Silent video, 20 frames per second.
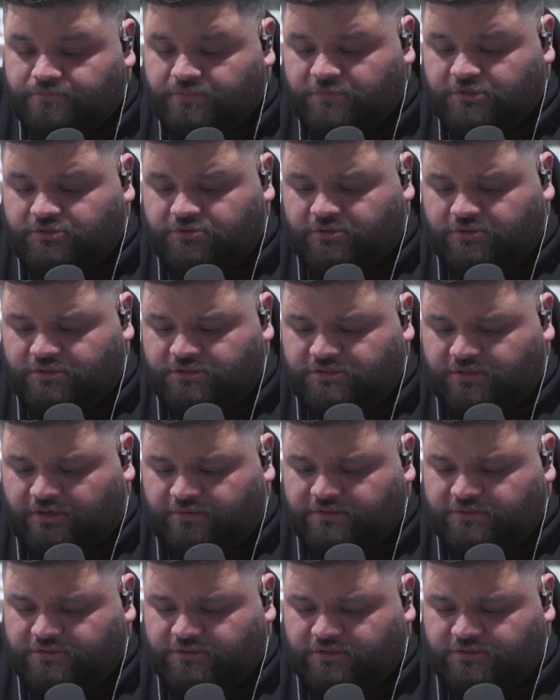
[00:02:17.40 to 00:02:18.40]
So it's
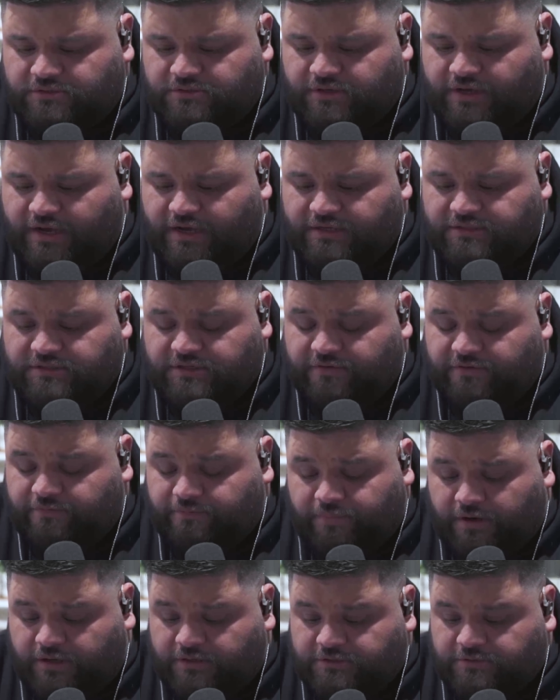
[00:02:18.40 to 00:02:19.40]
always good to ask if
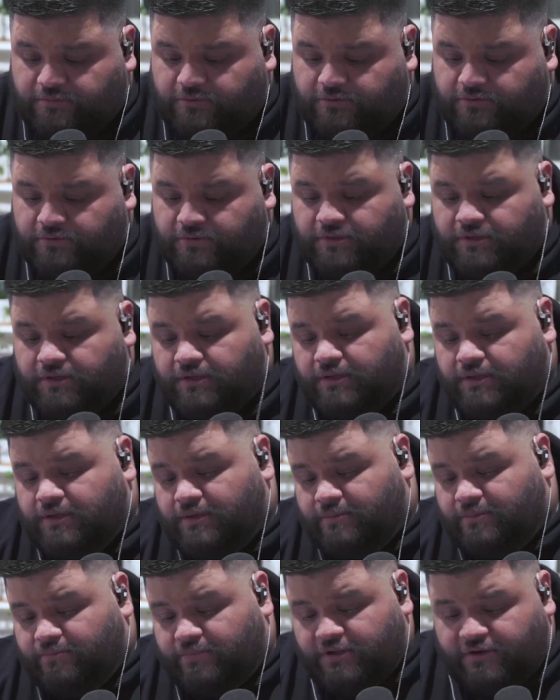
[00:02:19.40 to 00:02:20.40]
possible,
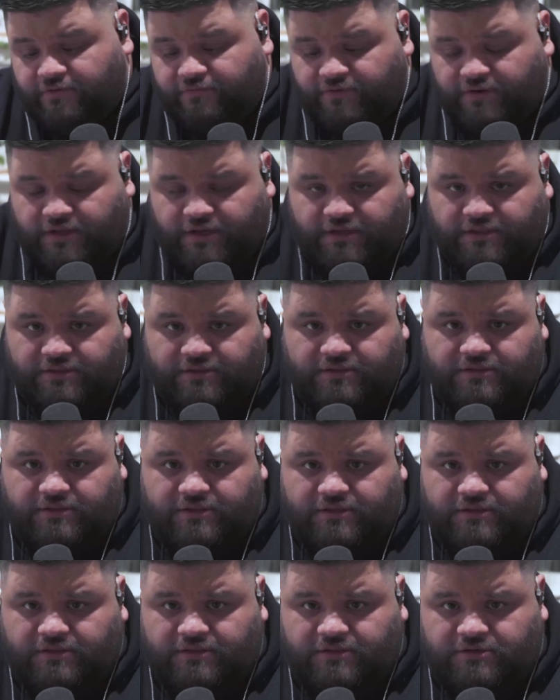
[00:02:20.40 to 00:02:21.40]
but if not,
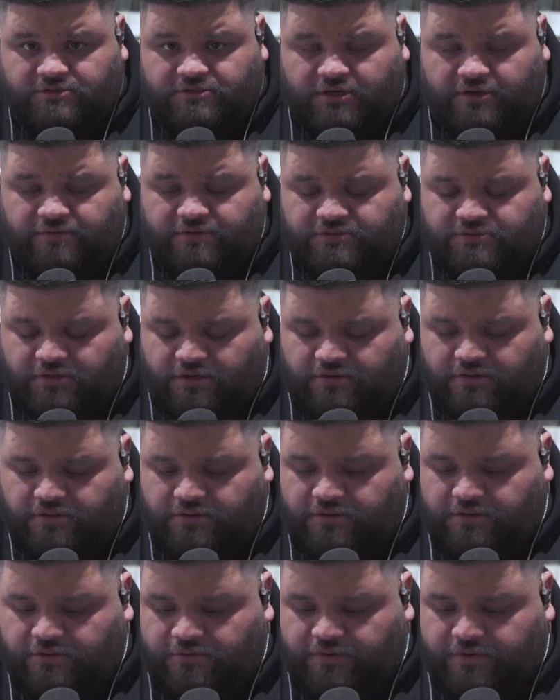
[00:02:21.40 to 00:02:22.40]
then there's always
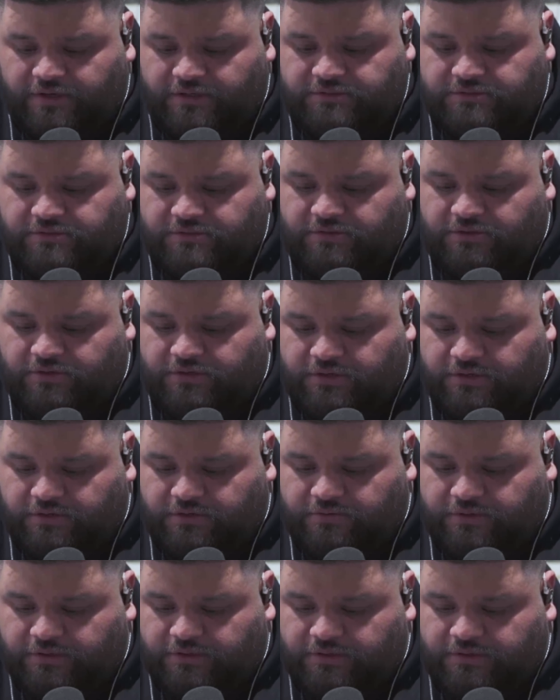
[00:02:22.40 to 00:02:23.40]
other ways you can
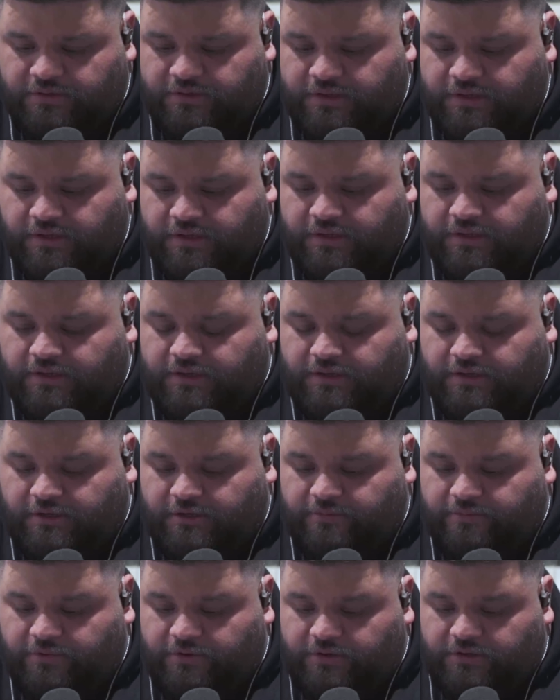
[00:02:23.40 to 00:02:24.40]
do it.
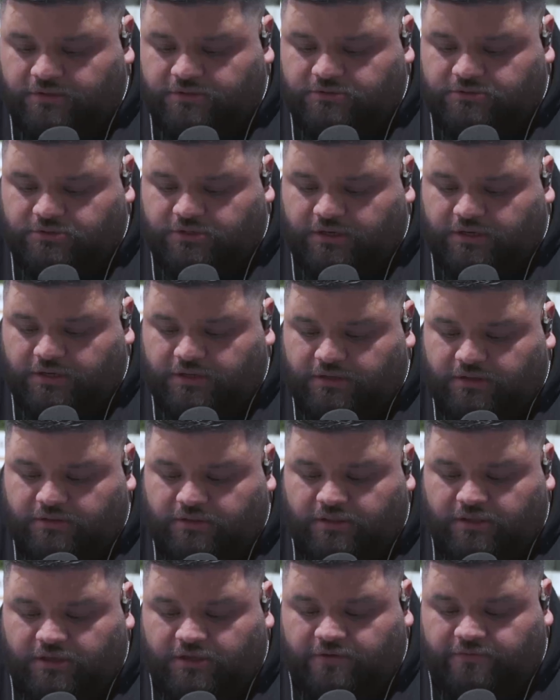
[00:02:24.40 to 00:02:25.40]
You can try and
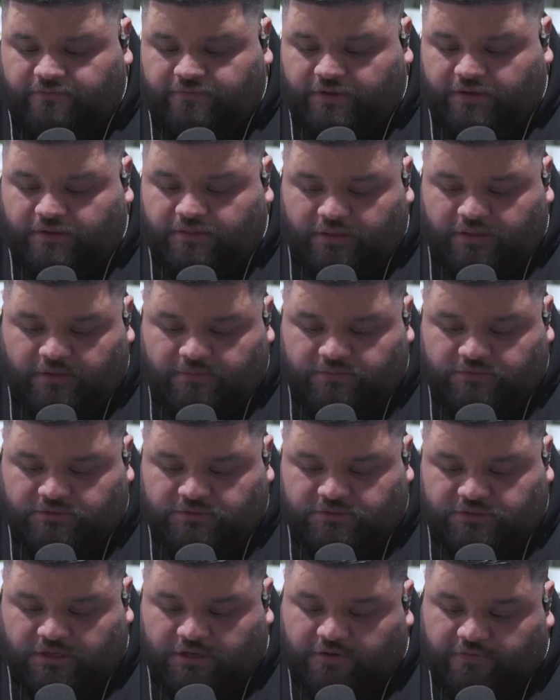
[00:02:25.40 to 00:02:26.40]
think of like themes
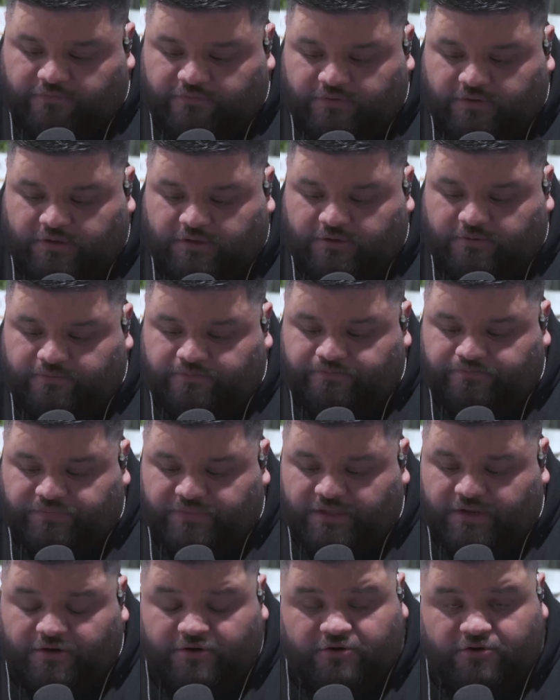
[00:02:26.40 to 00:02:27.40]
yourself
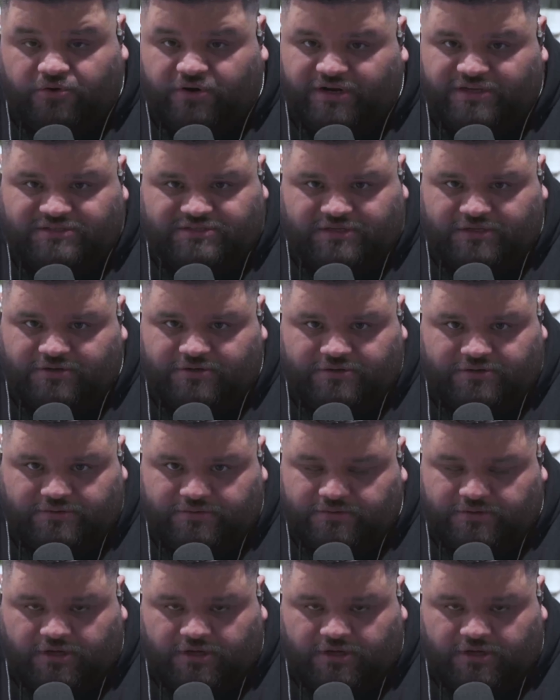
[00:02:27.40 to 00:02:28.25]
that are Christ-centered.